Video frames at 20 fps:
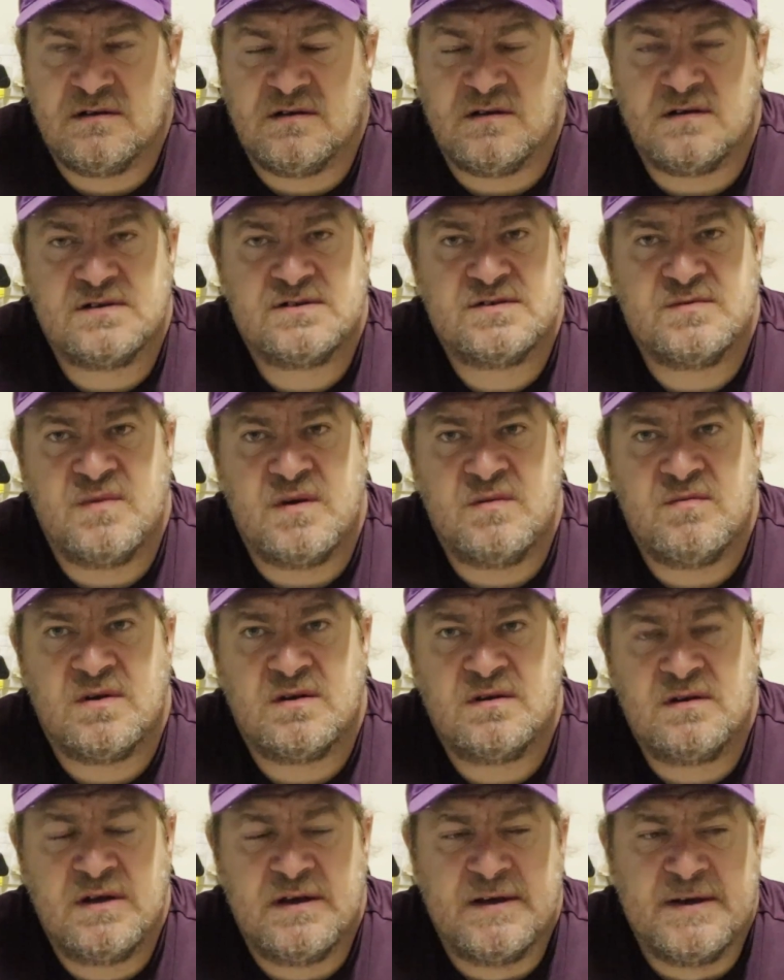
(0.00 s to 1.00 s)
Can't
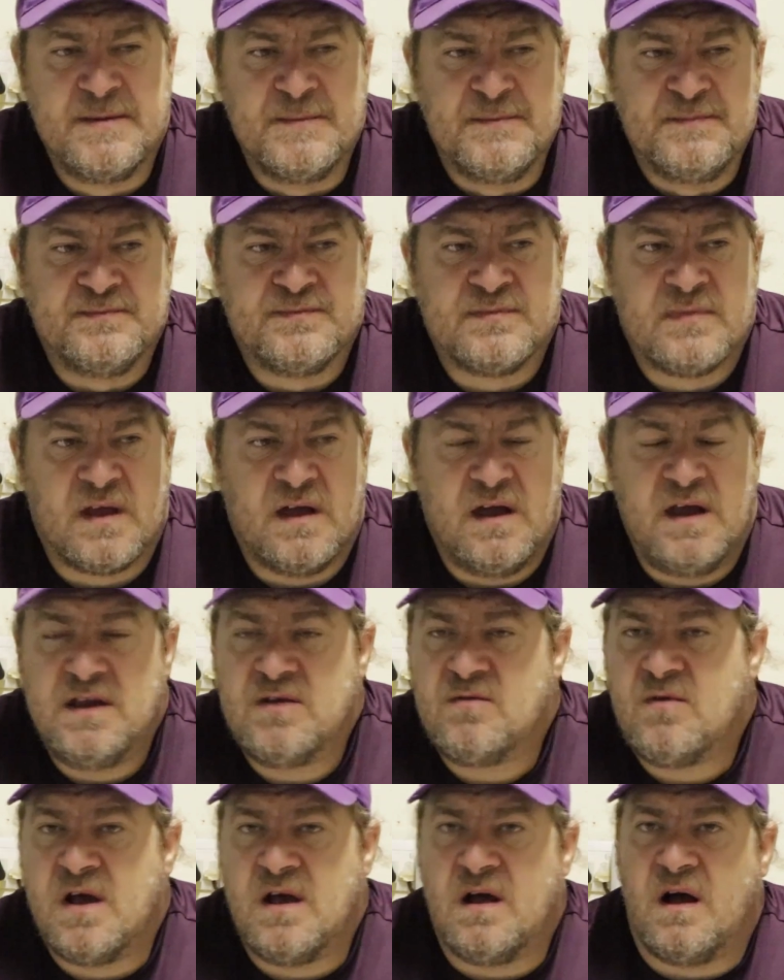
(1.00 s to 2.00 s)
remember.
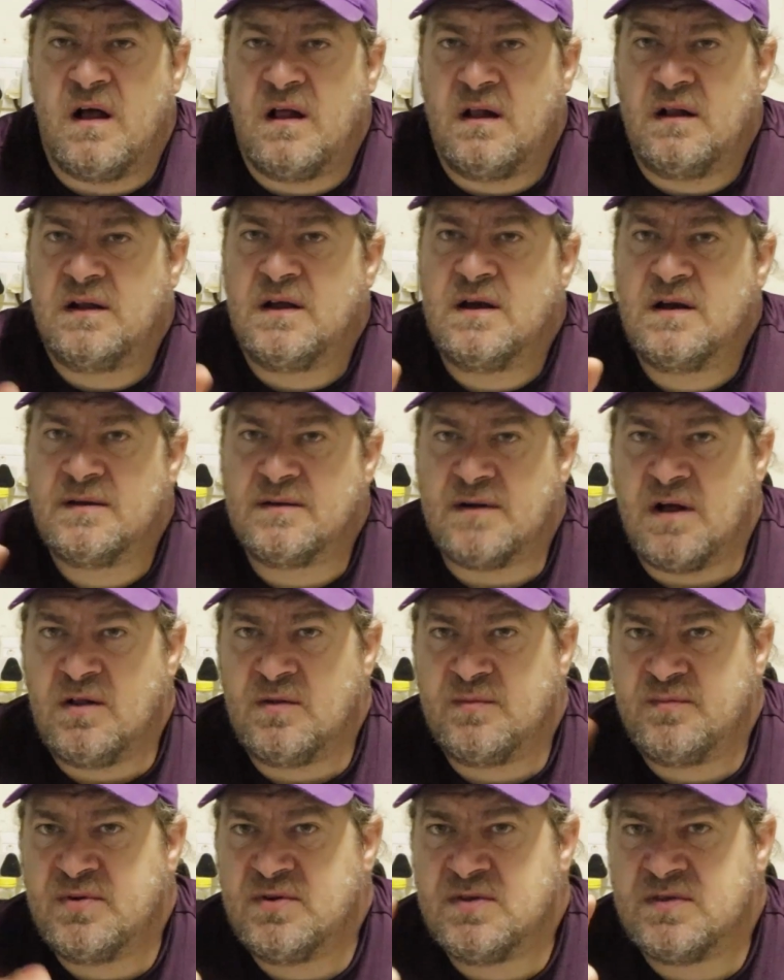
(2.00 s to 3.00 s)
Anyway,
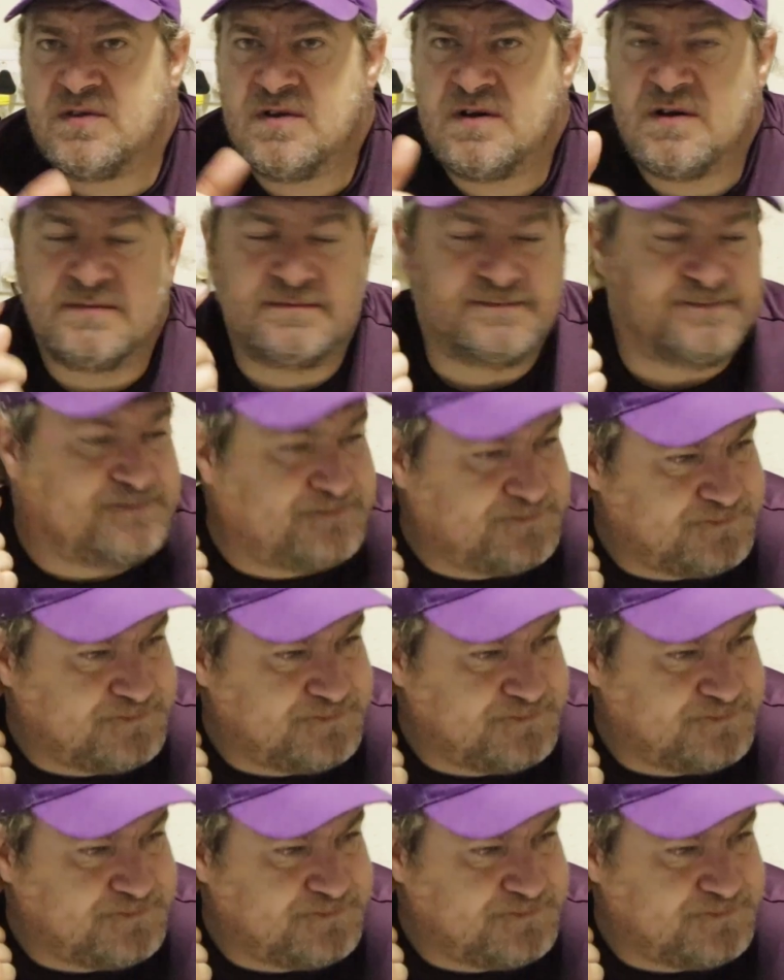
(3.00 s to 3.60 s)
I'll put the